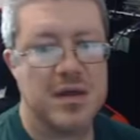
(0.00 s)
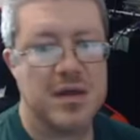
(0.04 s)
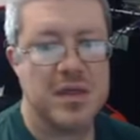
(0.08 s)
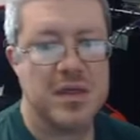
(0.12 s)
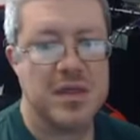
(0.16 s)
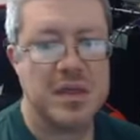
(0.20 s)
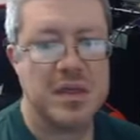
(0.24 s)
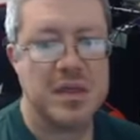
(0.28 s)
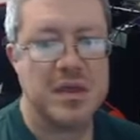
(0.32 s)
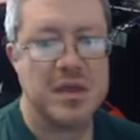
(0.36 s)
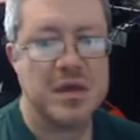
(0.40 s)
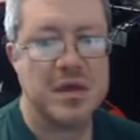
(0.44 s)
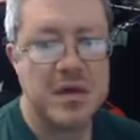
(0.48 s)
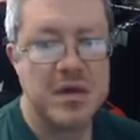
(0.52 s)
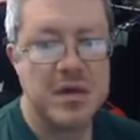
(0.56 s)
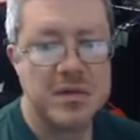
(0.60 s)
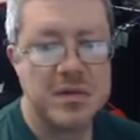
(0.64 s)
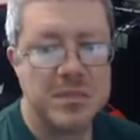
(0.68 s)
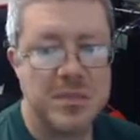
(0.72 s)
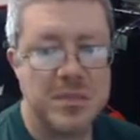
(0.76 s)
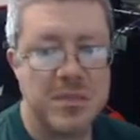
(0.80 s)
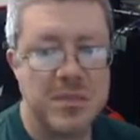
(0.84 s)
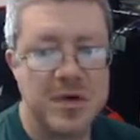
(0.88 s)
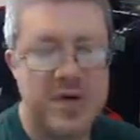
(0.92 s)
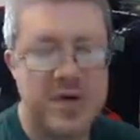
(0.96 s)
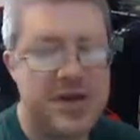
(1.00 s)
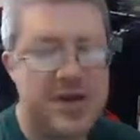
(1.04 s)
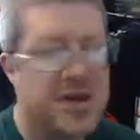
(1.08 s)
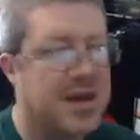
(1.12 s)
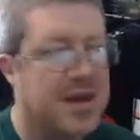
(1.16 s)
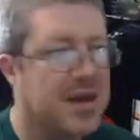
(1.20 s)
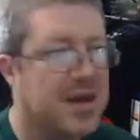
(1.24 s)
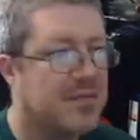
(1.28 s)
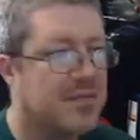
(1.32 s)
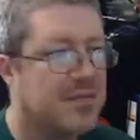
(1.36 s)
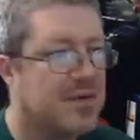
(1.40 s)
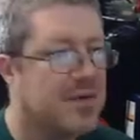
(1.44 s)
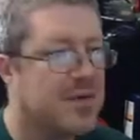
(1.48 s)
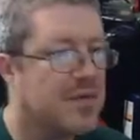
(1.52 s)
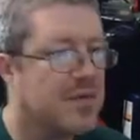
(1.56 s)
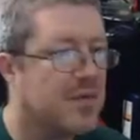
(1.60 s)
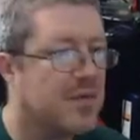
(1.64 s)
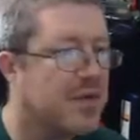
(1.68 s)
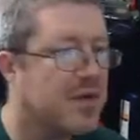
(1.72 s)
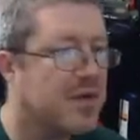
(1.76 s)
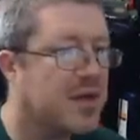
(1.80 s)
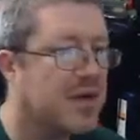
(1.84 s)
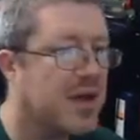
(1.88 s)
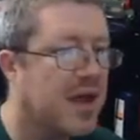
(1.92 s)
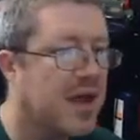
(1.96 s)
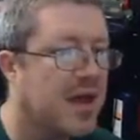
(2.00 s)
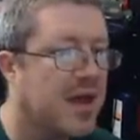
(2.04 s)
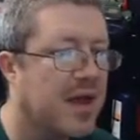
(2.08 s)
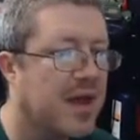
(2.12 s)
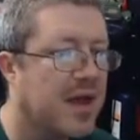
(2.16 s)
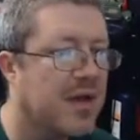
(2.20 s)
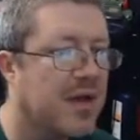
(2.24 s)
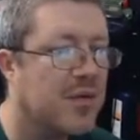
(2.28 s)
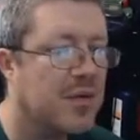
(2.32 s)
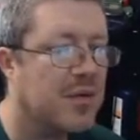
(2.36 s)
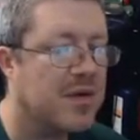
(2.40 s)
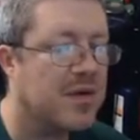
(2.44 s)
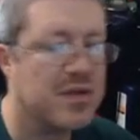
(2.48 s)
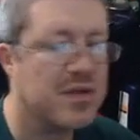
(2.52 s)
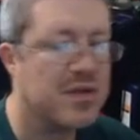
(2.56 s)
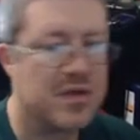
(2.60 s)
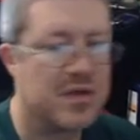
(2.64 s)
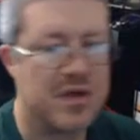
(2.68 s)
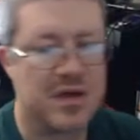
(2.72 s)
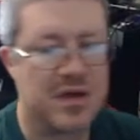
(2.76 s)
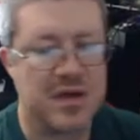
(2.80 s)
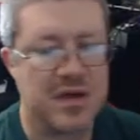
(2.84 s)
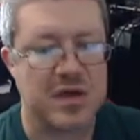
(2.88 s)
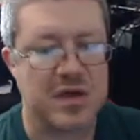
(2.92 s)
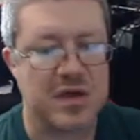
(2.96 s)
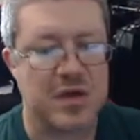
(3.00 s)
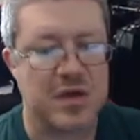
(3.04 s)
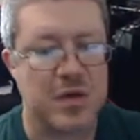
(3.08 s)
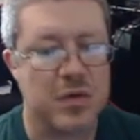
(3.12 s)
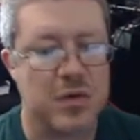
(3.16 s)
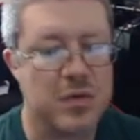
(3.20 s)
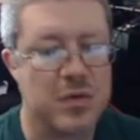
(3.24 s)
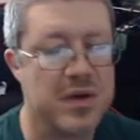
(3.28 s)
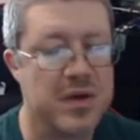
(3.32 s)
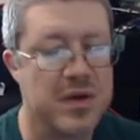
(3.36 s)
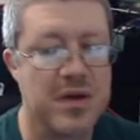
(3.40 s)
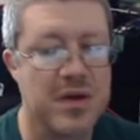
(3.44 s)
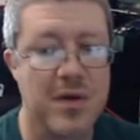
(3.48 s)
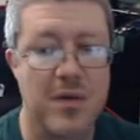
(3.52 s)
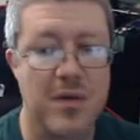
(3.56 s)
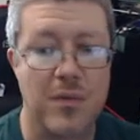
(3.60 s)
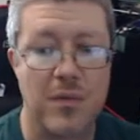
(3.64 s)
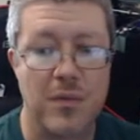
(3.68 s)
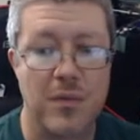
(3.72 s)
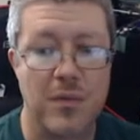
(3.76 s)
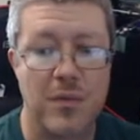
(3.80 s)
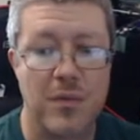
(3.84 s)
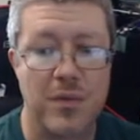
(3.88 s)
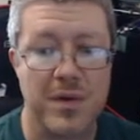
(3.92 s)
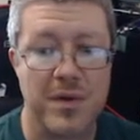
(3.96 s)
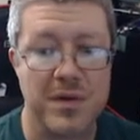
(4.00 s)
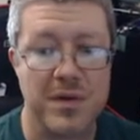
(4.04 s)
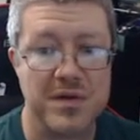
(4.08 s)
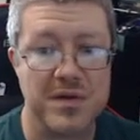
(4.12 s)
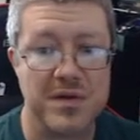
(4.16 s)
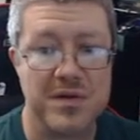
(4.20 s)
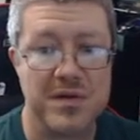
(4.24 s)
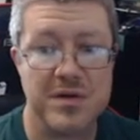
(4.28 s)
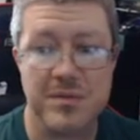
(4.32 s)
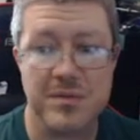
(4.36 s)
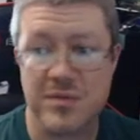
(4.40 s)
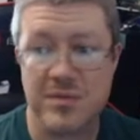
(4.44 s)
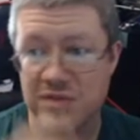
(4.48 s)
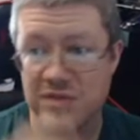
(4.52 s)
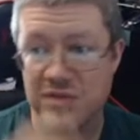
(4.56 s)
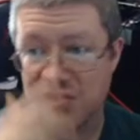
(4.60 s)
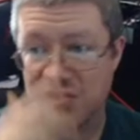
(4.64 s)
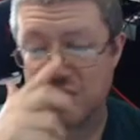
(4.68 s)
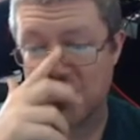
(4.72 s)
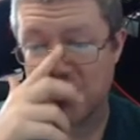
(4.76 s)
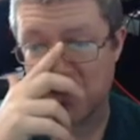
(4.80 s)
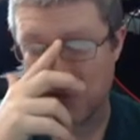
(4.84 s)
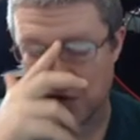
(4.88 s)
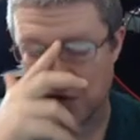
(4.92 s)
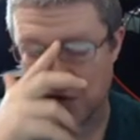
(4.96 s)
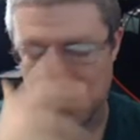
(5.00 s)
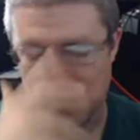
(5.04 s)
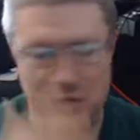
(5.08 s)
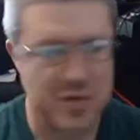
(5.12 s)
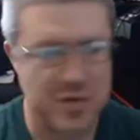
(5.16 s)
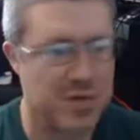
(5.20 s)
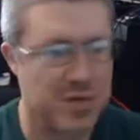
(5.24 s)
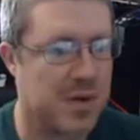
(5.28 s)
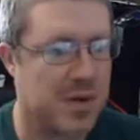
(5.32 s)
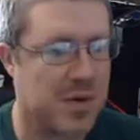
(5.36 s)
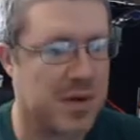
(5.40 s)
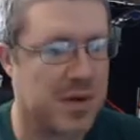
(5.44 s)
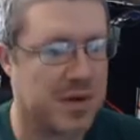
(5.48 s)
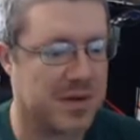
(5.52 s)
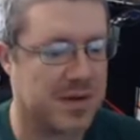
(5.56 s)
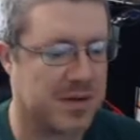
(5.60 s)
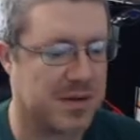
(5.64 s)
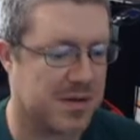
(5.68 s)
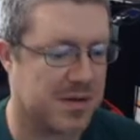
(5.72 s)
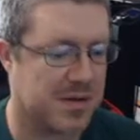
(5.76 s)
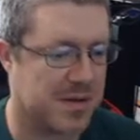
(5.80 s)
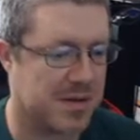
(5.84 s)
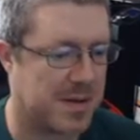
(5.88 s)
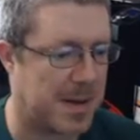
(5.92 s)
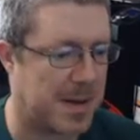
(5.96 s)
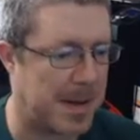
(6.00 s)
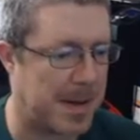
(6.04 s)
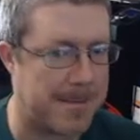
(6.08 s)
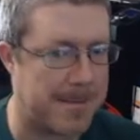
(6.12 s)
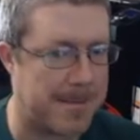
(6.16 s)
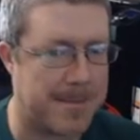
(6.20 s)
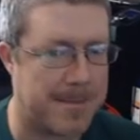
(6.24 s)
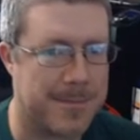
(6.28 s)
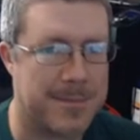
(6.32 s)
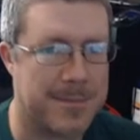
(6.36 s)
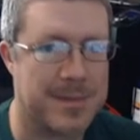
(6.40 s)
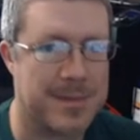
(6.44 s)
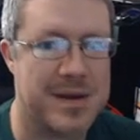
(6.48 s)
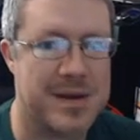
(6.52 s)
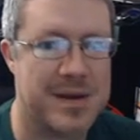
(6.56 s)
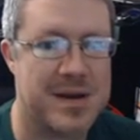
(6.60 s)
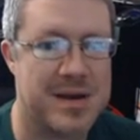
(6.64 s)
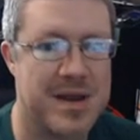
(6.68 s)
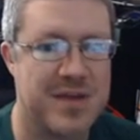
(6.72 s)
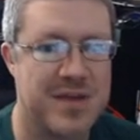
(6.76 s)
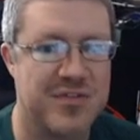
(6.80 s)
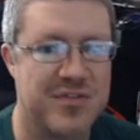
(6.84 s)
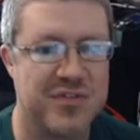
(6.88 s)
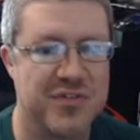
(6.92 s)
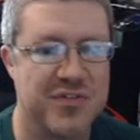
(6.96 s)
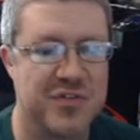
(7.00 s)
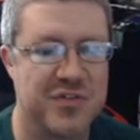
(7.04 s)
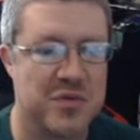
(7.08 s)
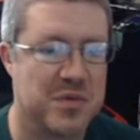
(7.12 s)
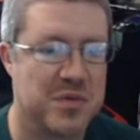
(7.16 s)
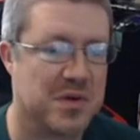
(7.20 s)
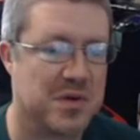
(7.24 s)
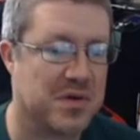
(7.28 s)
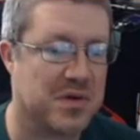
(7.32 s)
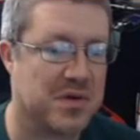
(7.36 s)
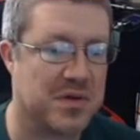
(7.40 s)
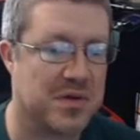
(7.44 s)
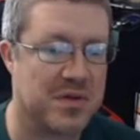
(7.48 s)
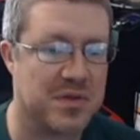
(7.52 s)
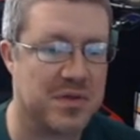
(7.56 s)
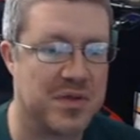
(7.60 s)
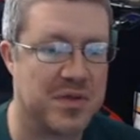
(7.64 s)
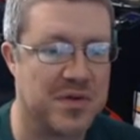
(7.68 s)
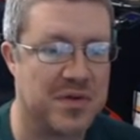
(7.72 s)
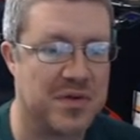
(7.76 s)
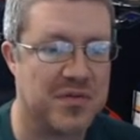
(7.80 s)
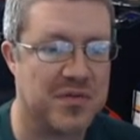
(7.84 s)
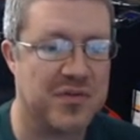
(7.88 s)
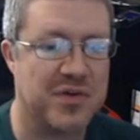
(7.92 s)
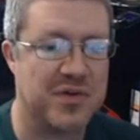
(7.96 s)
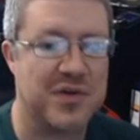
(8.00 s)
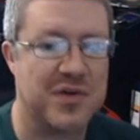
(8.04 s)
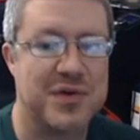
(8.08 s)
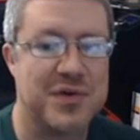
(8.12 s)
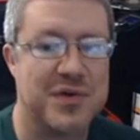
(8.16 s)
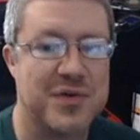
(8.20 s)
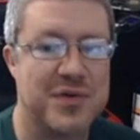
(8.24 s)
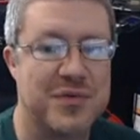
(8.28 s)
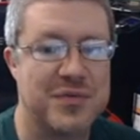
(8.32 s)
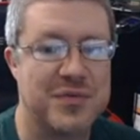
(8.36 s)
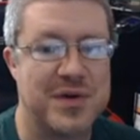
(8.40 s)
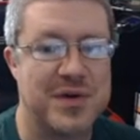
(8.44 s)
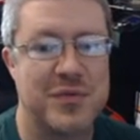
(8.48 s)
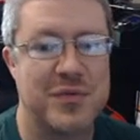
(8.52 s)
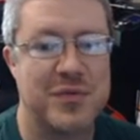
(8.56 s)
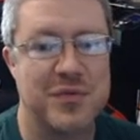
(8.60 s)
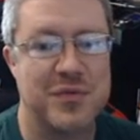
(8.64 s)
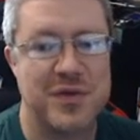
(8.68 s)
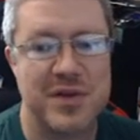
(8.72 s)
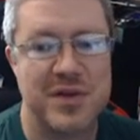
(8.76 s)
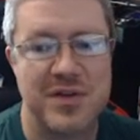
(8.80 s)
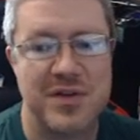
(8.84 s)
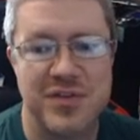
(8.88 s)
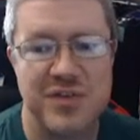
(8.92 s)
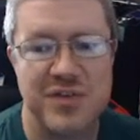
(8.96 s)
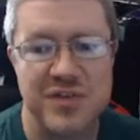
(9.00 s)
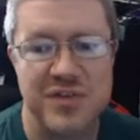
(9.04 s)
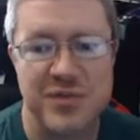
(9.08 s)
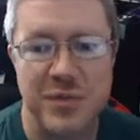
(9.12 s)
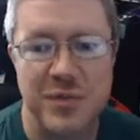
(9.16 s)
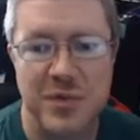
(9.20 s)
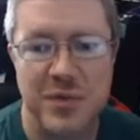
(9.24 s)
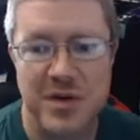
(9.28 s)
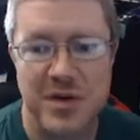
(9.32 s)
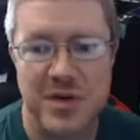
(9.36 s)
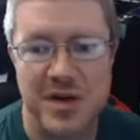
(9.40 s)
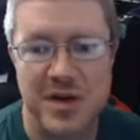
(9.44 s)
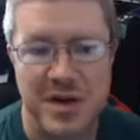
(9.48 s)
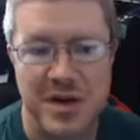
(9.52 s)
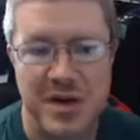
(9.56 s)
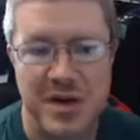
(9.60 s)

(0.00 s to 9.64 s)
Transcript: Good morning, everyone. How is it going? Welcome to my next installment on Thoughts on Final Fantasy XIV.